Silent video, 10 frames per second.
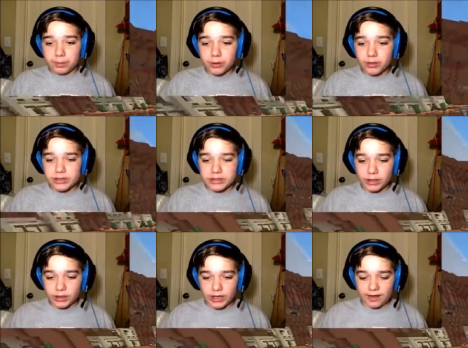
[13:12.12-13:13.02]
Blue is
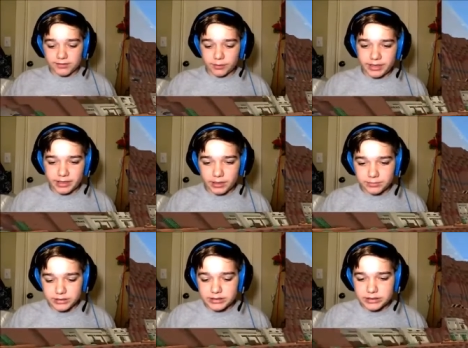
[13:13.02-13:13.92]
still alive, so I can
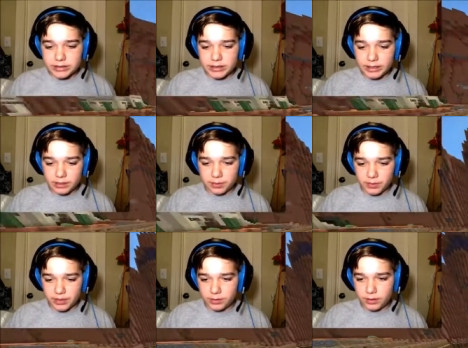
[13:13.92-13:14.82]
come sneak up on
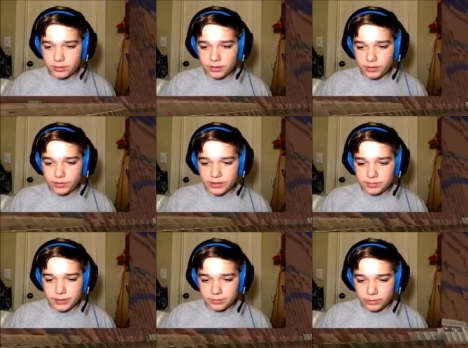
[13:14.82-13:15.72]
the on these
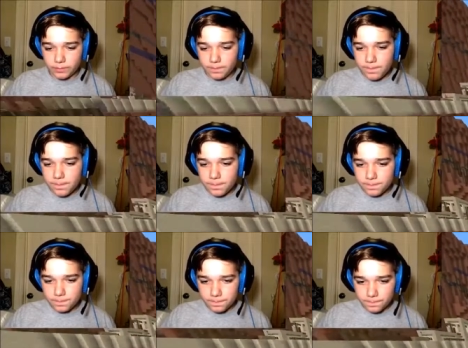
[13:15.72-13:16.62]
people.
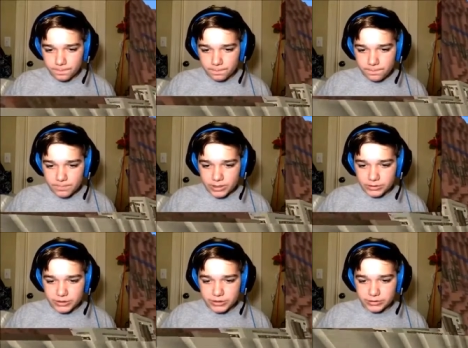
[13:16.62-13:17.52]

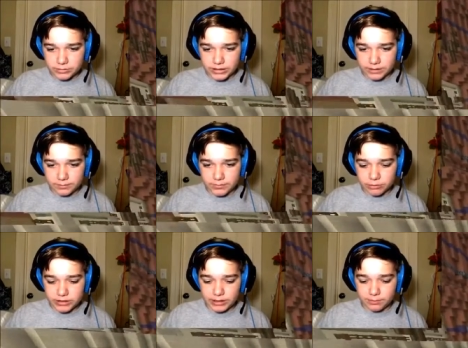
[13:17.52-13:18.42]
Shh, don't tell them.
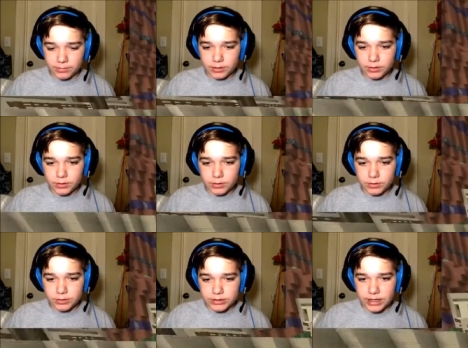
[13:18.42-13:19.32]
Don't tell them.
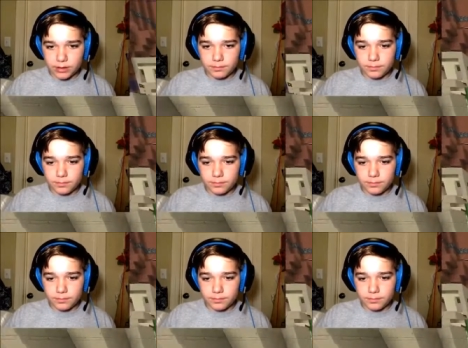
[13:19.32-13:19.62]
Don't tell them.